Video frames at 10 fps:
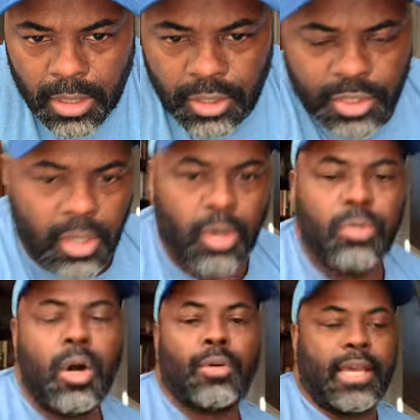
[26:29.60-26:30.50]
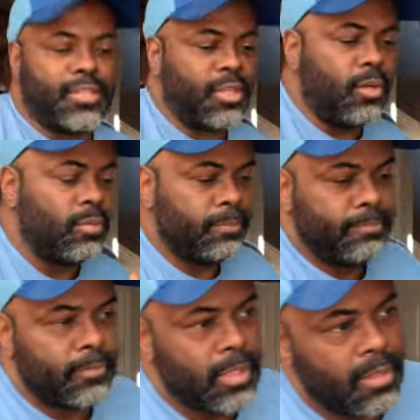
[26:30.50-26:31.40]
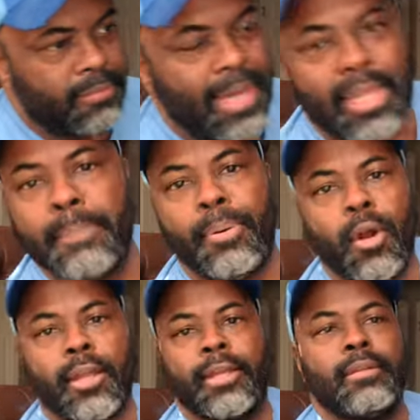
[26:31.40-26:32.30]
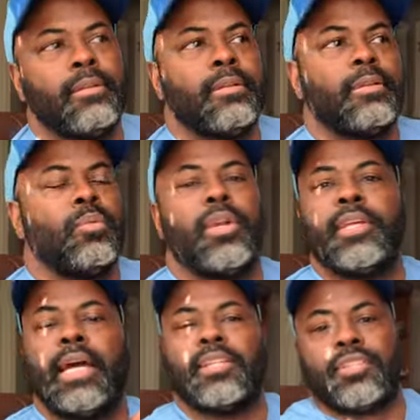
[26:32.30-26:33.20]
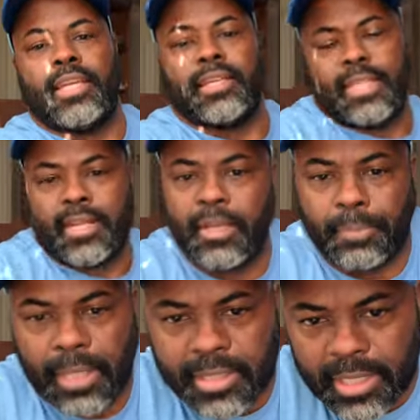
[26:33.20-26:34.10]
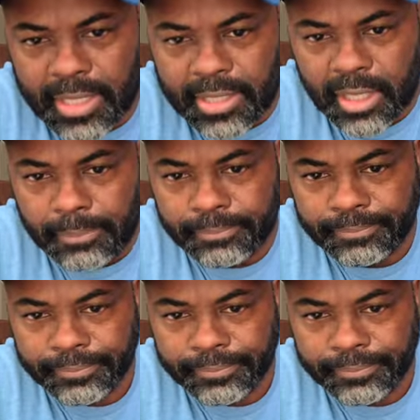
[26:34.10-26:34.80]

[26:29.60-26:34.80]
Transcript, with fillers: So, okay, so valet parking, what do you guys think? Is that a good place to get a tip?